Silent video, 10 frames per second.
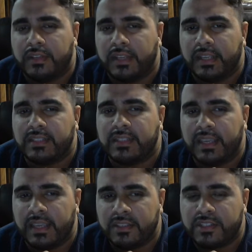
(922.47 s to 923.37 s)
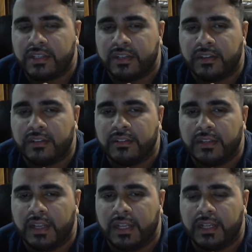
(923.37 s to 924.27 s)
It's easier
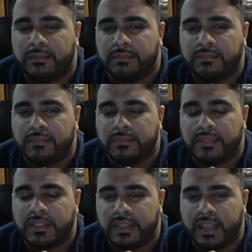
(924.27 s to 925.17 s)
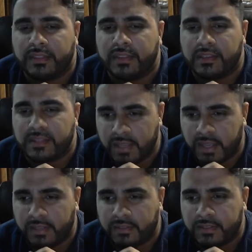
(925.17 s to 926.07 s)
to get things
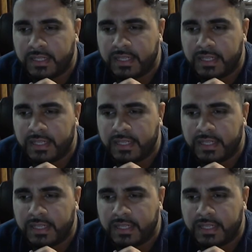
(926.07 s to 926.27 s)
done.